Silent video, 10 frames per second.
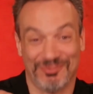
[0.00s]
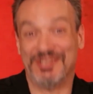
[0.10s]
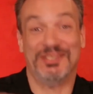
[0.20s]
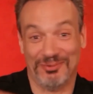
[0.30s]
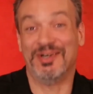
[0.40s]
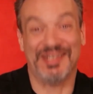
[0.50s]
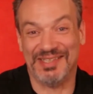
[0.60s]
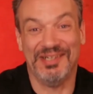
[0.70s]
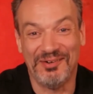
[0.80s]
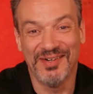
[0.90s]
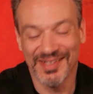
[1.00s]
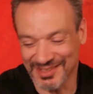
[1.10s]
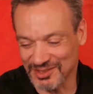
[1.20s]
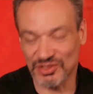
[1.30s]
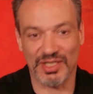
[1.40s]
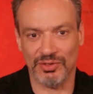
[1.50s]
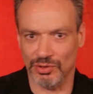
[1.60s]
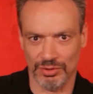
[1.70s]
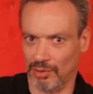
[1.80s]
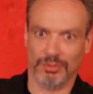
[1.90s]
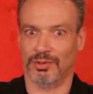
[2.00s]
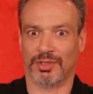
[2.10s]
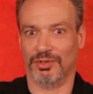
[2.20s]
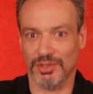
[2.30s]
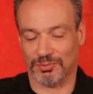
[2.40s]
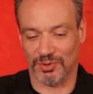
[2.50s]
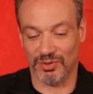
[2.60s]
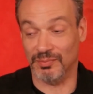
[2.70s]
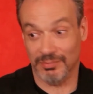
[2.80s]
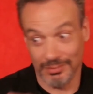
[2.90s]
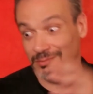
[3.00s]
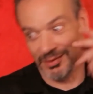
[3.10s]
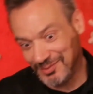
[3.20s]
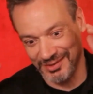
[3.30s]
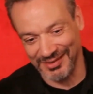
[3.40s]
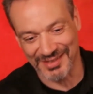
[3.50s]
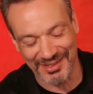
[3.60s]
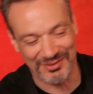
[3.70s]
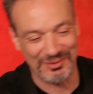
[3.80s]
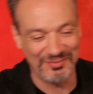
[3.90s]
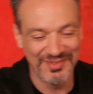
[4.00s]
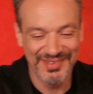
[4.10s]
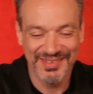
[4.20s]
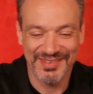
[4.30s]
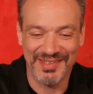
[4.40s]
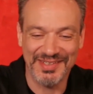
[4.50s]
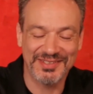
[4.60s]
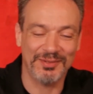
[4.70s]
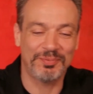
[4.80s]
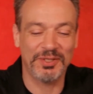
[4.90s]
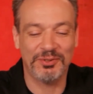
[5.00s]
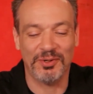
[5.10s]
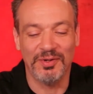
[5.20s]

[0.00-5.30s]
that's where you want to go. Because they're saying, don't look in this room. Mm, let me look in that room. Right, so